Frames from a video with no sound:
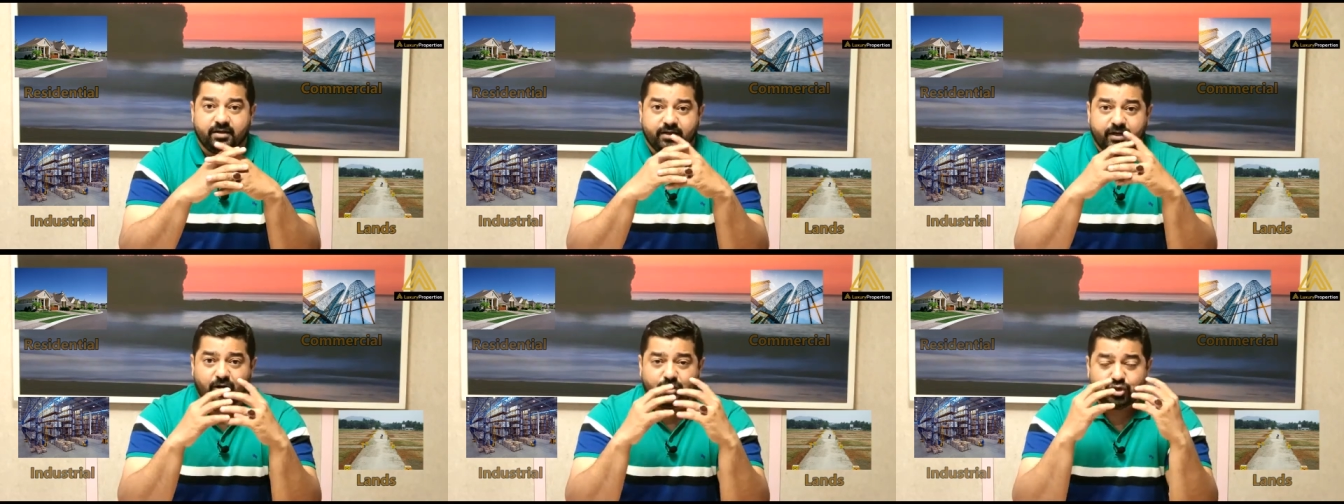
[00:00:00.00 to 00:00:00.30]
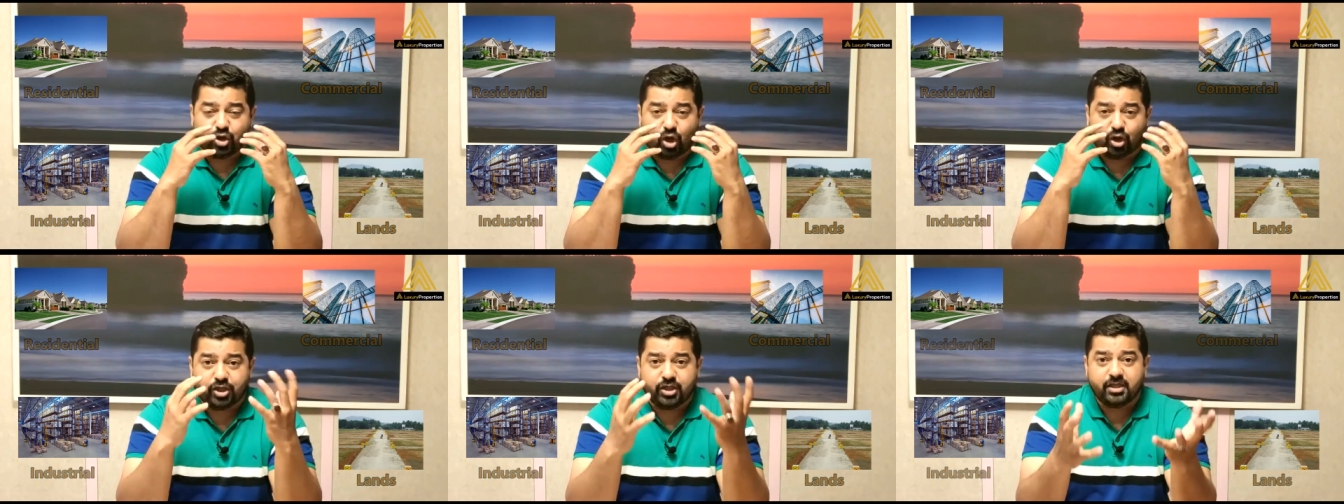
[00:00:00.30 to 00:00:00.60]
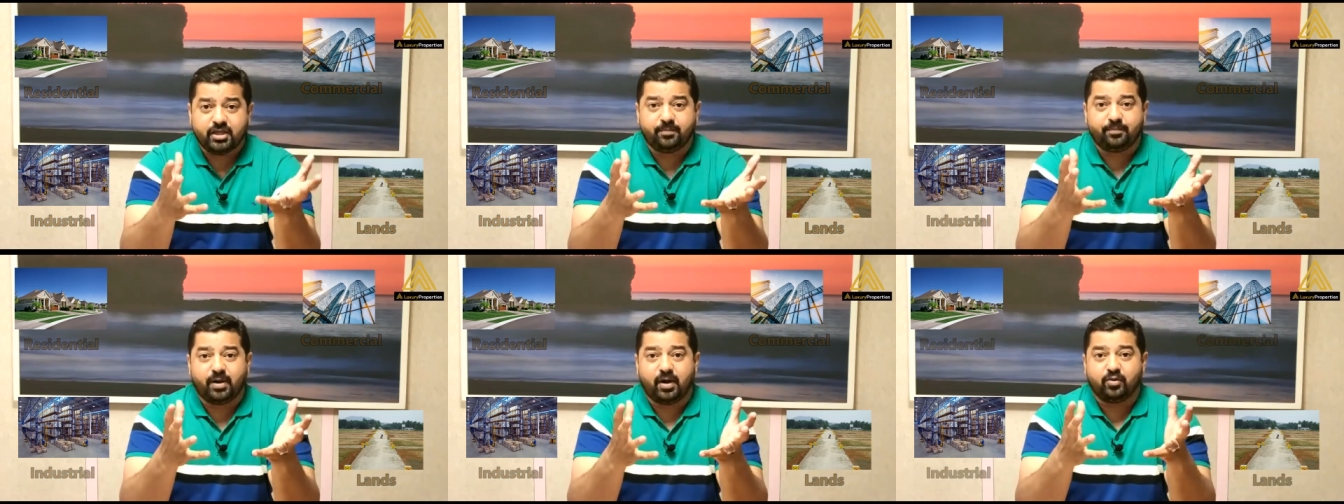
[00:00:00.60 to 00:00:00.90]
Now,
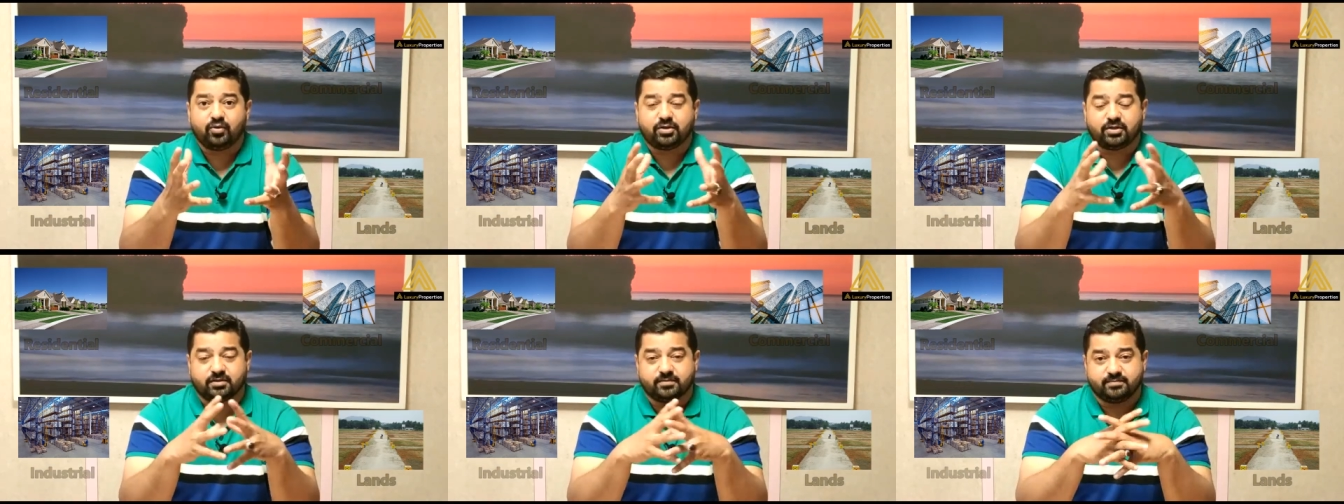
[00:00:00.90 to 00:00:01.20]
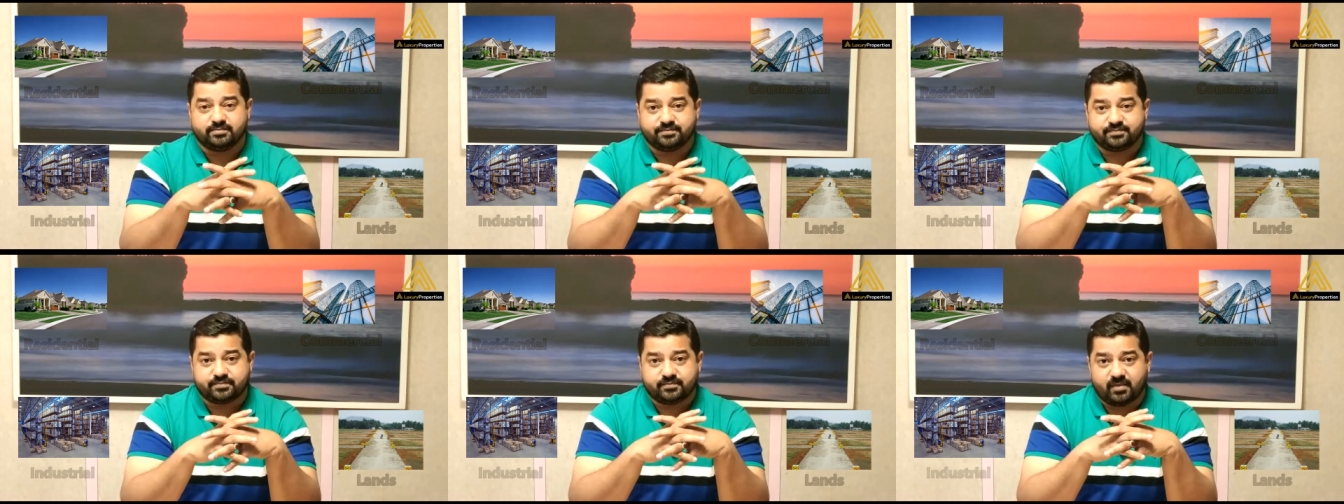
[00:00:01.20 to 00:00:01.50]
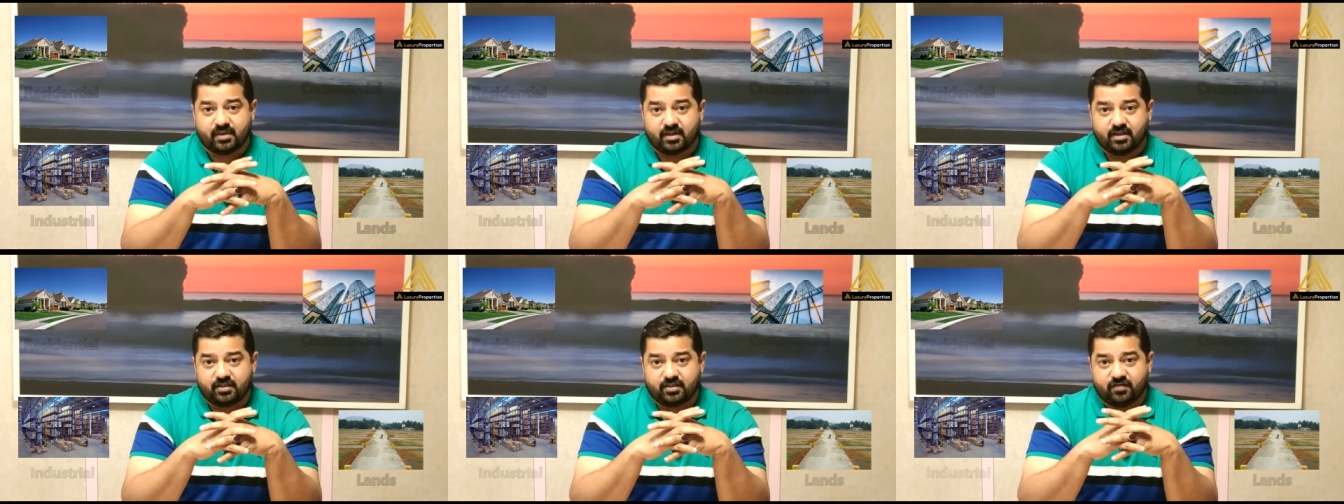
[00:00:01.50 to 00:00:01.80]
talking about
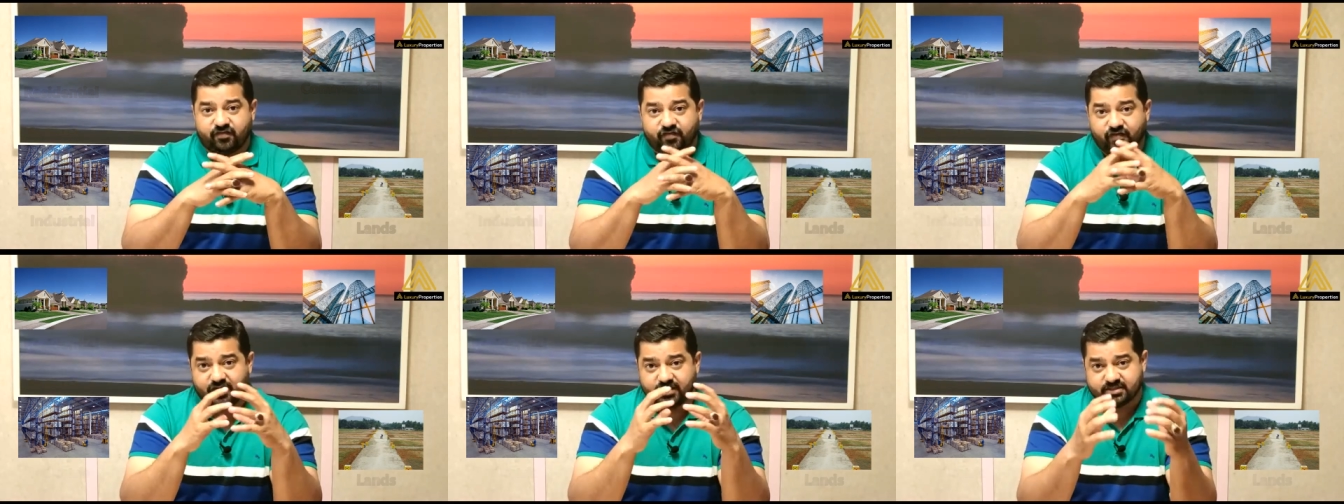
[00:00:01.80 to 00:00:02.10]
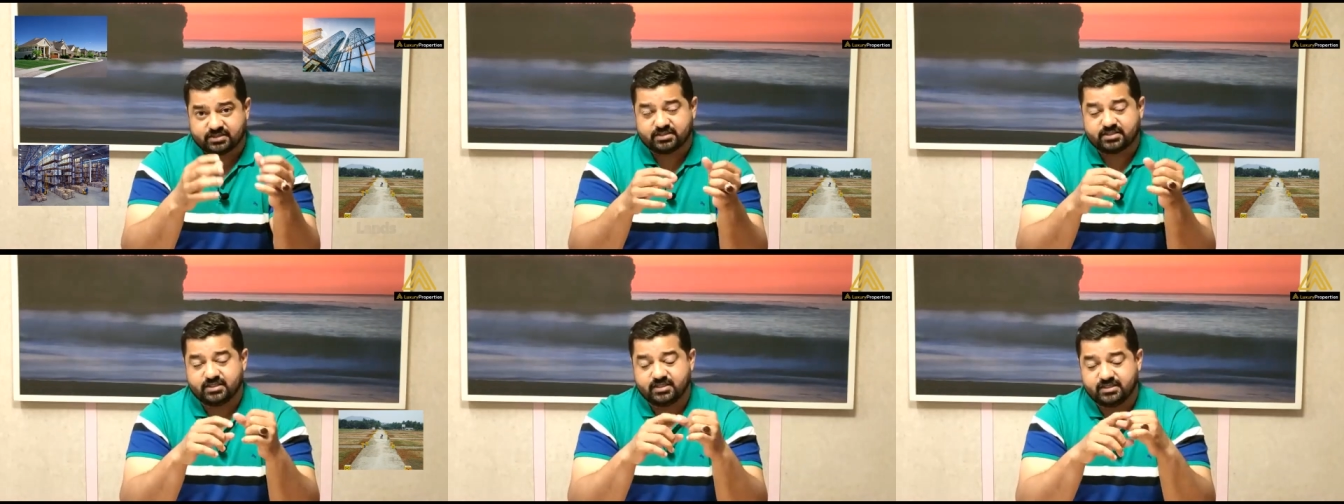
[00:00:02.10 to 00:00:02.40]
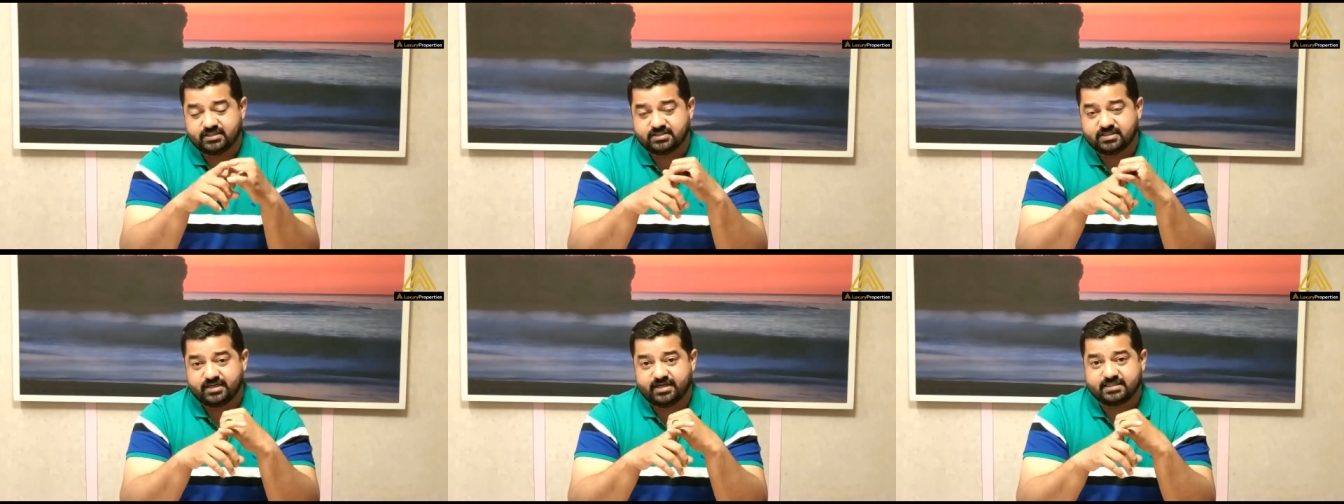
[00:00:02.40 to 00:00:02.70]
the first
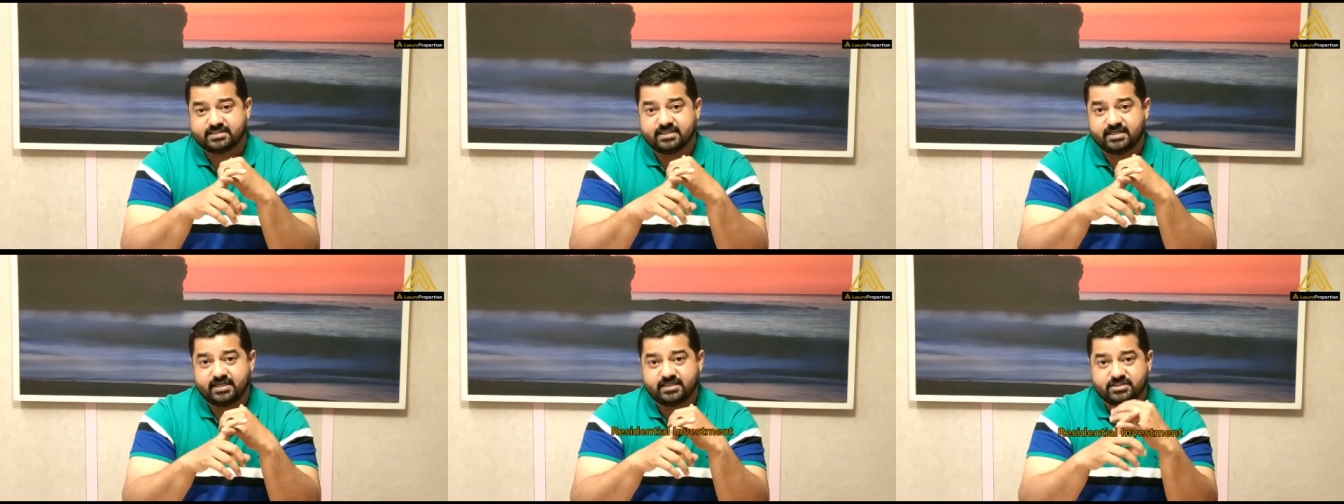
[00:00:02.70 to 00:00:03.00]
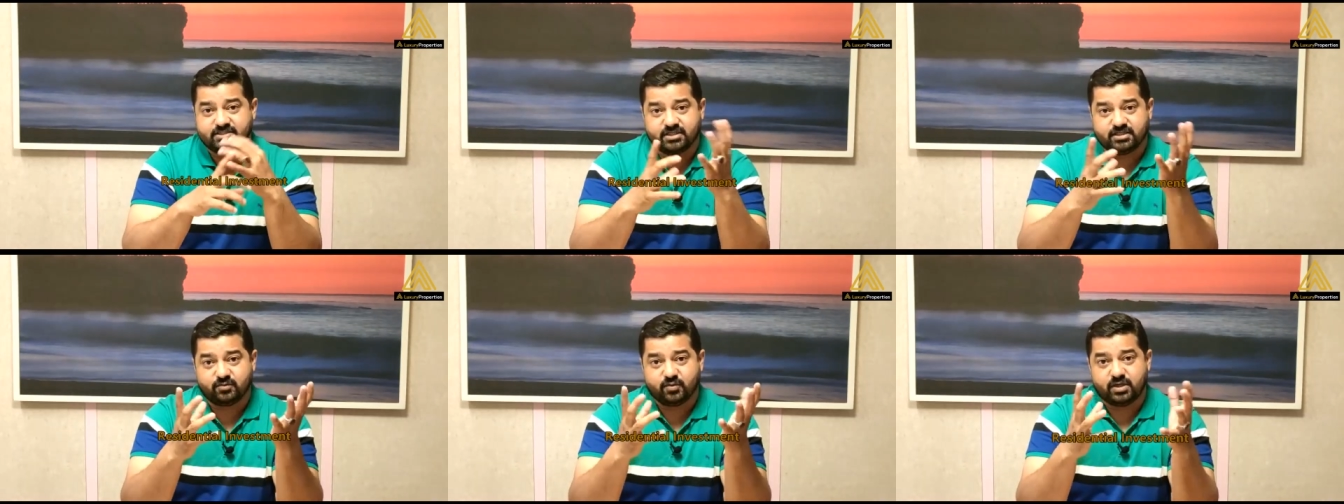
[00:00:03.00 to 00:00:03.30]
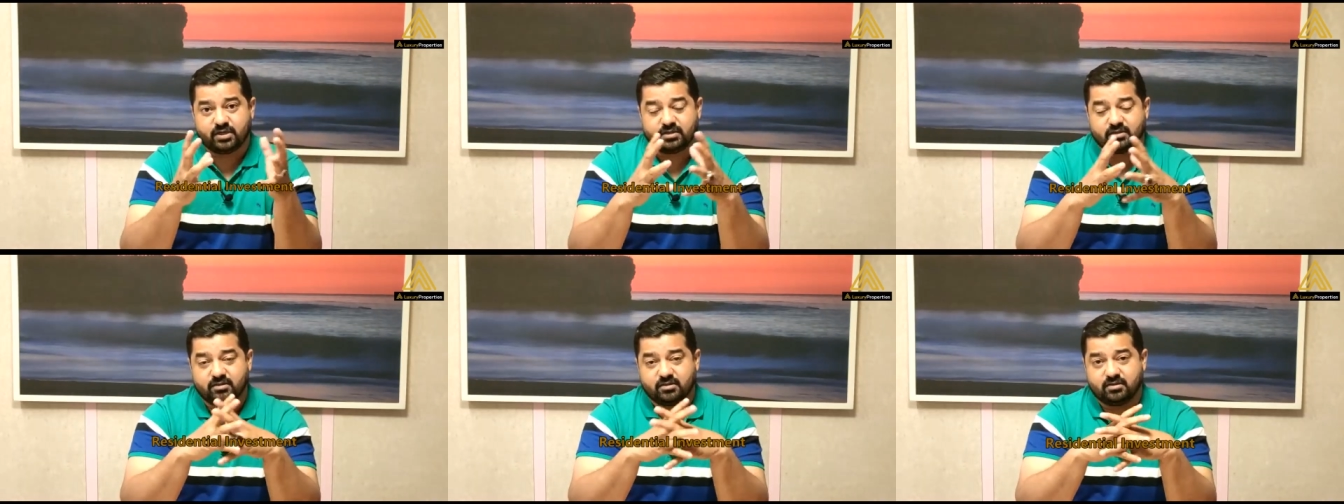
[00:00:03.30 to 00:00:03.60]
is the residential
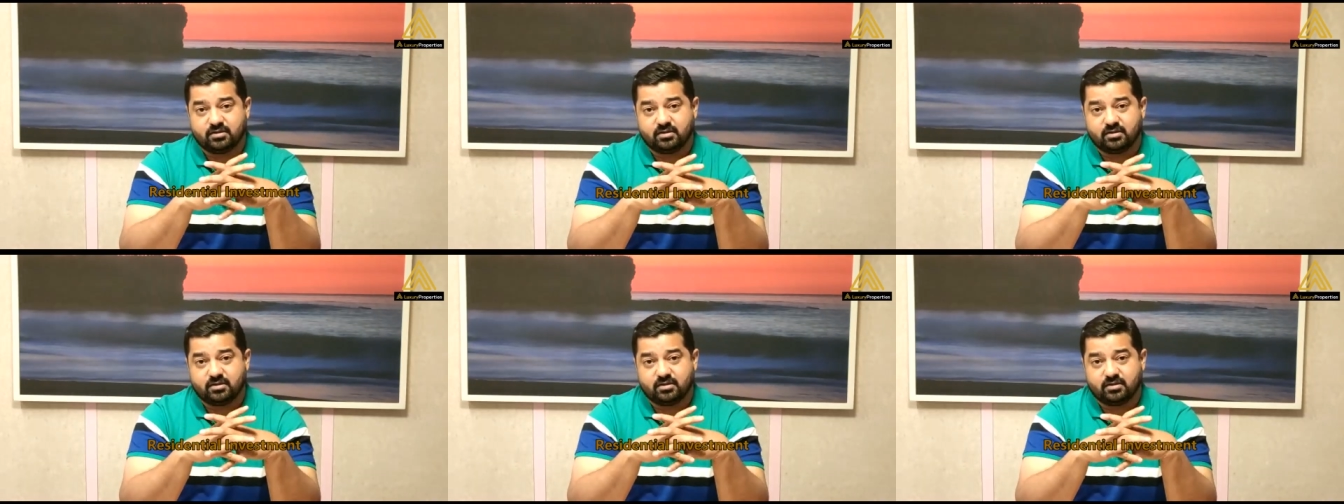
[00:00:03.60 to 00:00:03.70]
one.